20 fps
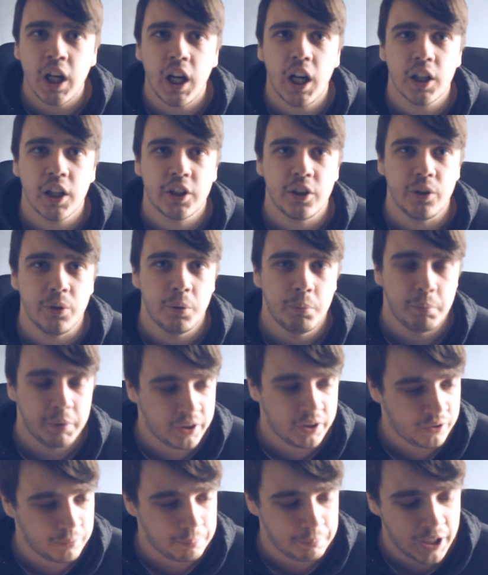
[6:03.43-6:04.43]
Lukaku,
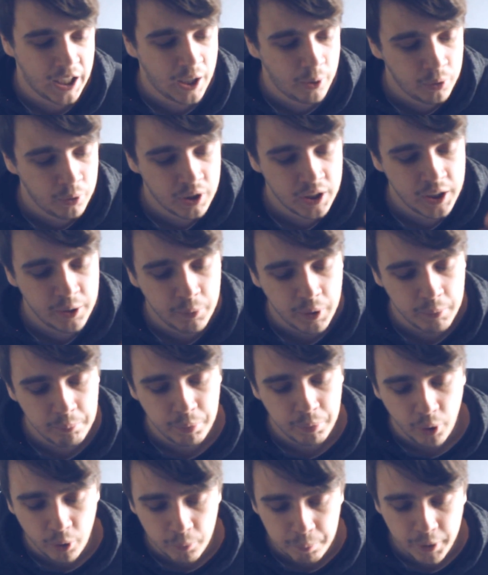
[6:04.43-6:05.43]
because apparently
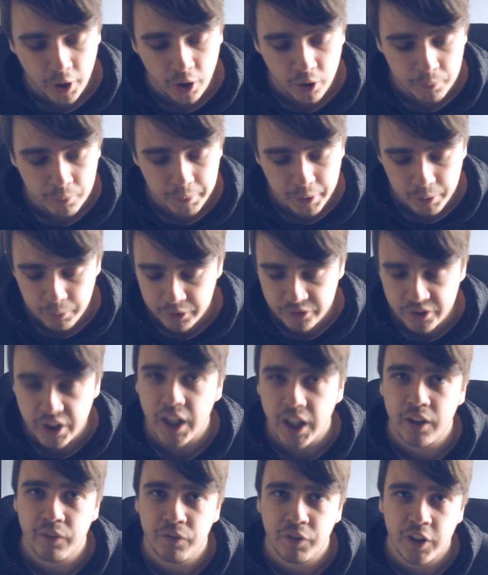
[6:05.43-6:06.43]
when Paul Pogba was
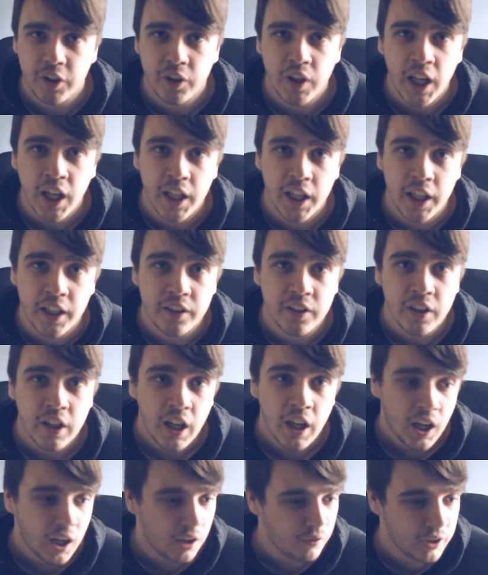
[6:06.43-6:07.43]
signing for United,
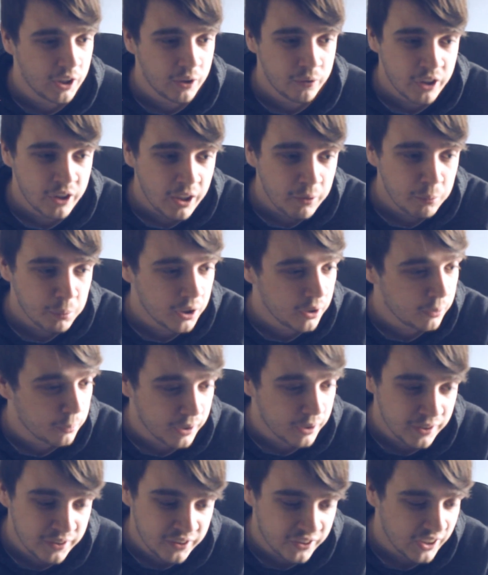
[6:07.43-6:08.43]
I think it was Ed
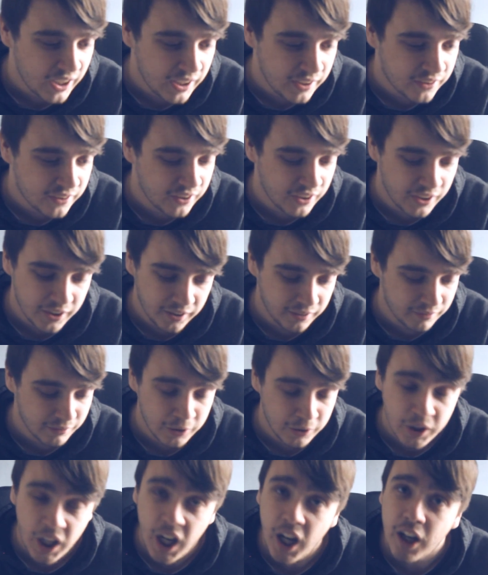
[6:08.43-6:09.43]
Woodward said to
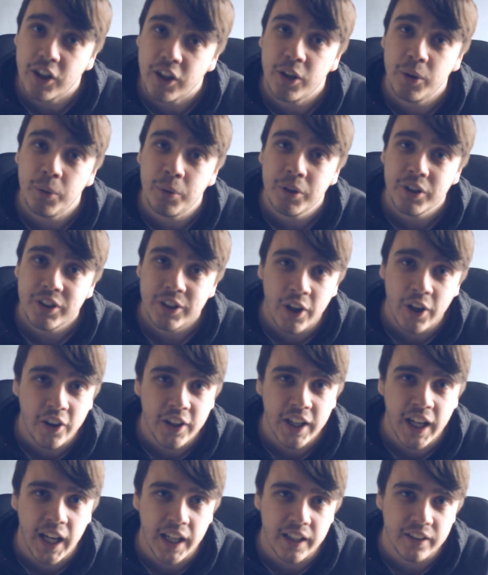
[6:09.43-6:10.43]
Lukaku,
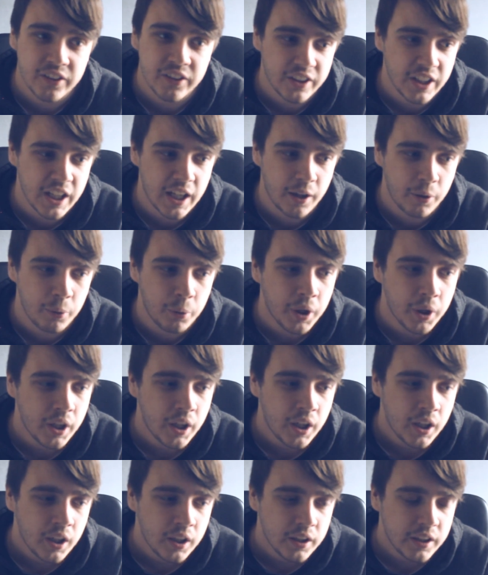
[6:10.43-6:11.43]
you're next. Now,
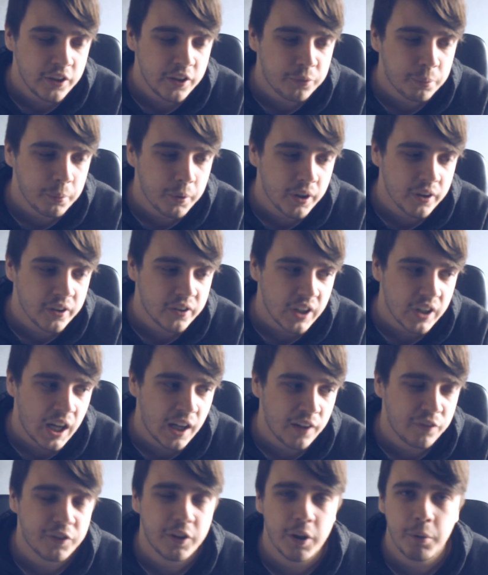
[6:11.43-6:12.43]
this was
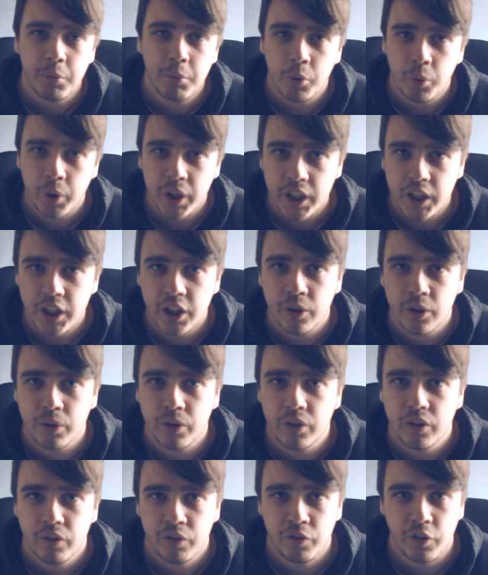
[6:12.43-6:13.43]
after
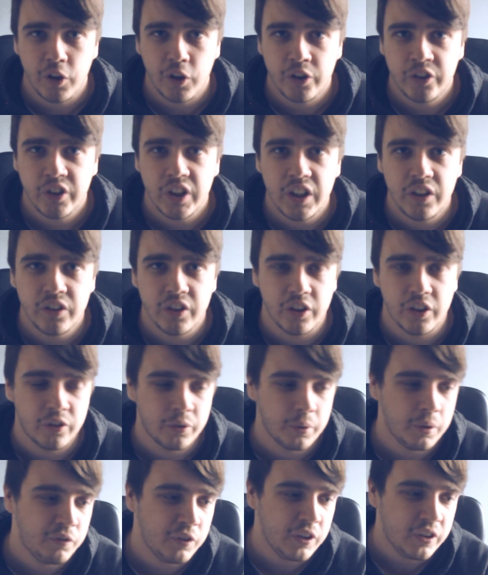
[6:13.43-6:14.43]
Mourinho's first season,
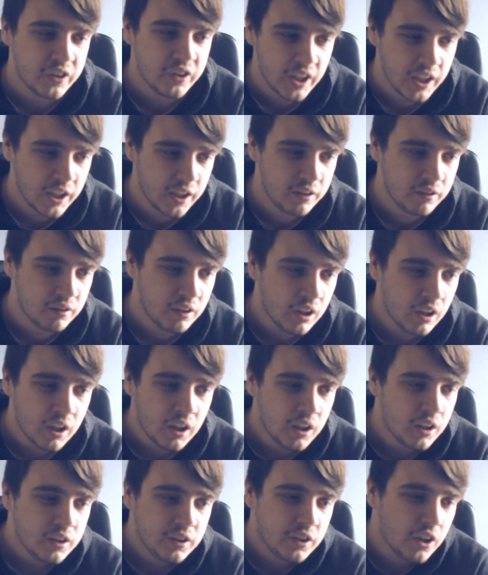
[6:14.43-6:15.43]
so if he's saying
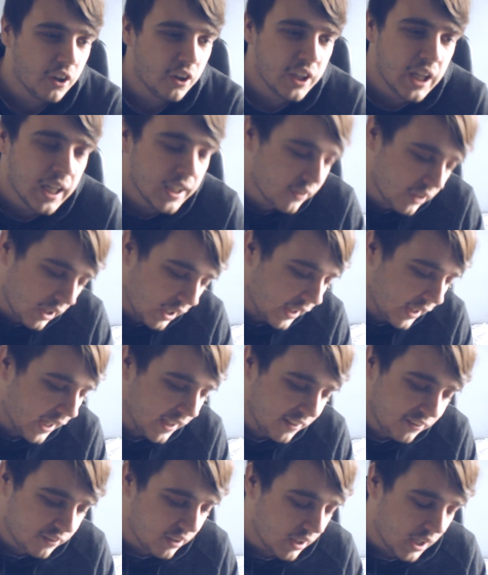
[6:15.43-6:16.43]
you're next,
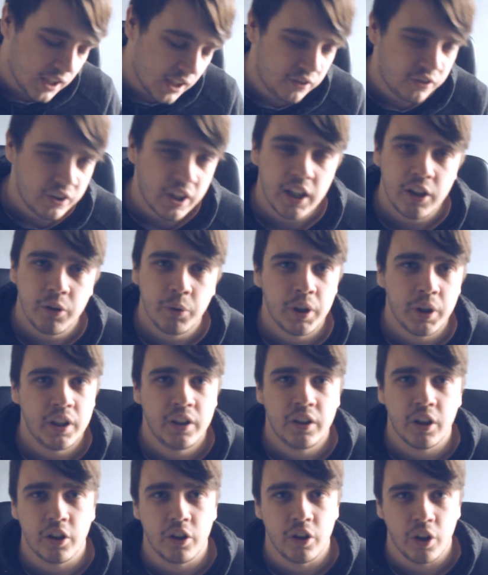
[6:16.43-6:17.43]
I
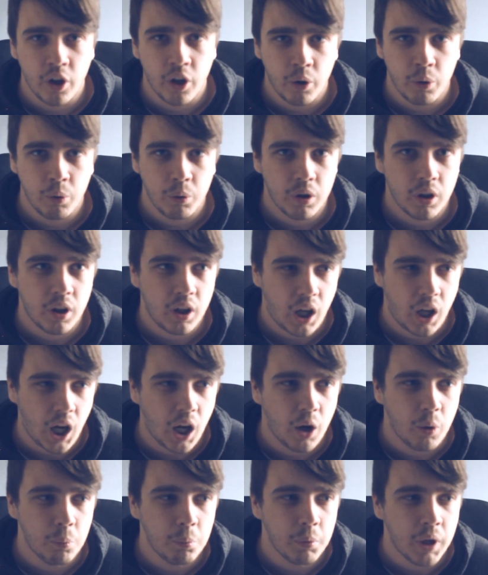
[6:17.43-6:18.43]
genuinely don't know
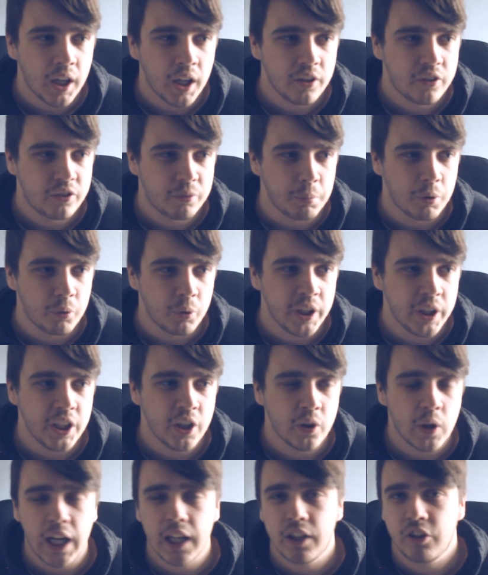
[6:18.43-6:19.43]
how much
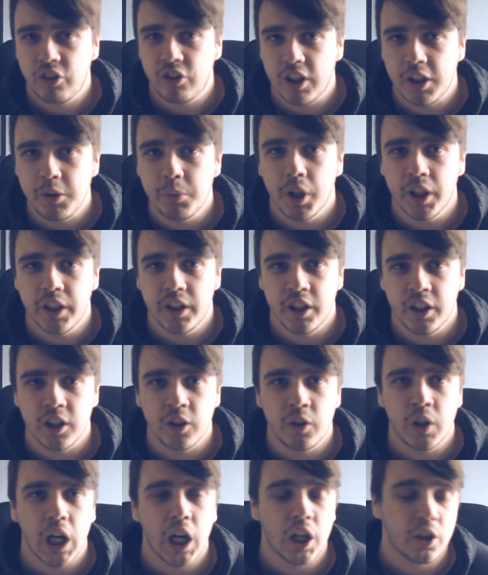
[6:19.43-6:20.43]
Mourinho actually wanted
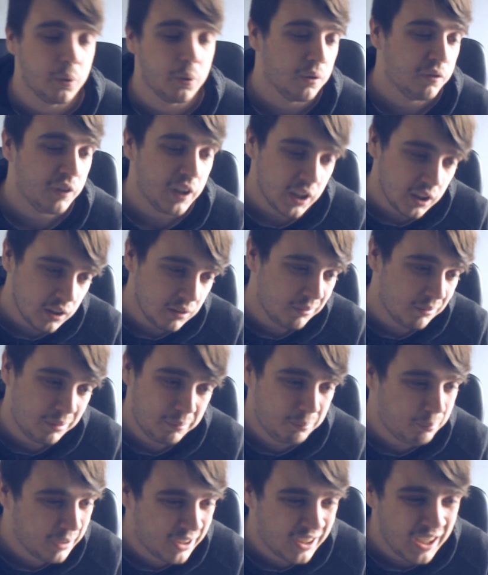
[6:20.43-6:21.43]
Lukaku. I think he
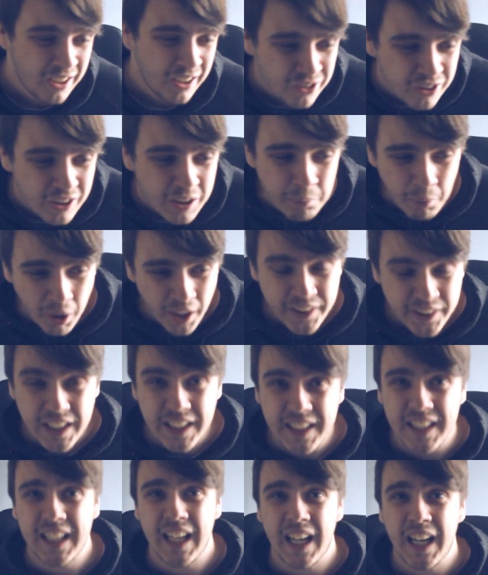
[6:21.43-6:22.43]
potentially
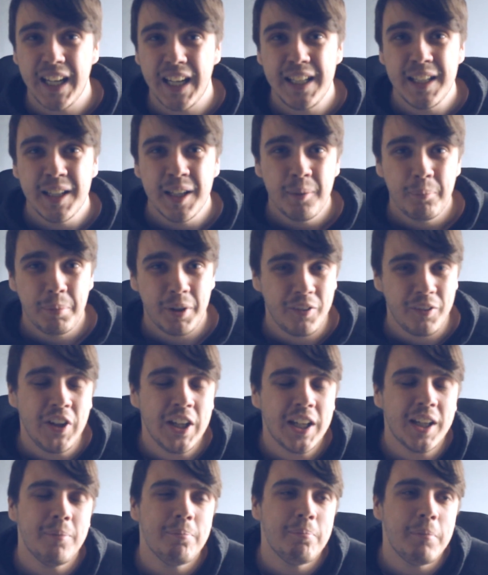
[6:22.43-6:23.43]
wanted the guy, but I
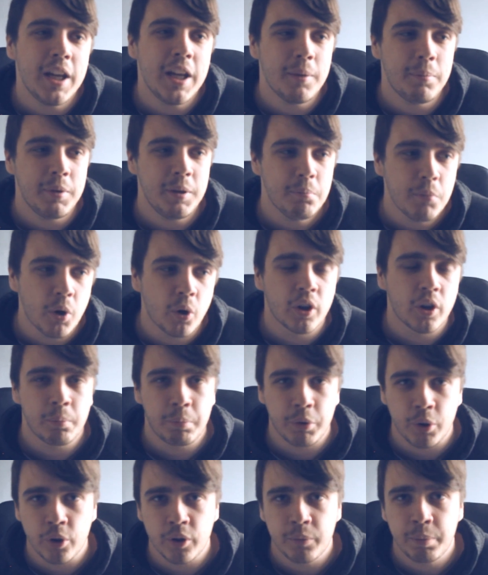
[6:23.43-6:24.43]
think it may be more the
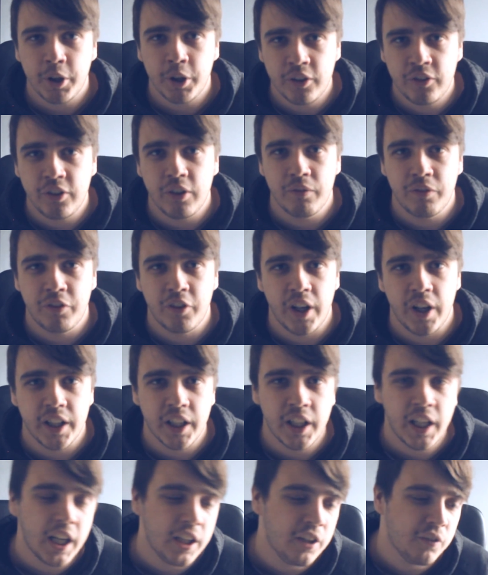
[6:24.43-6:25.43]
board pushing for
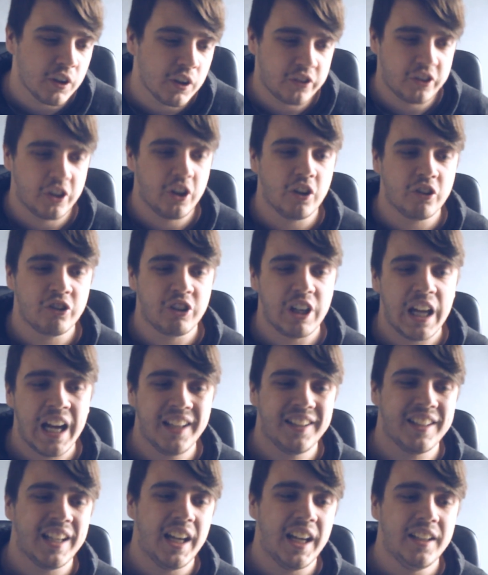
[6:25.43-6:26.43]
it. And then you've also got
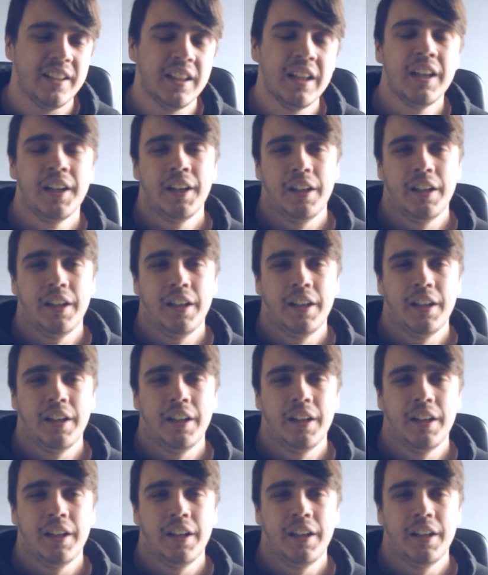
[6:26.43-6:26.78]
Zlatan.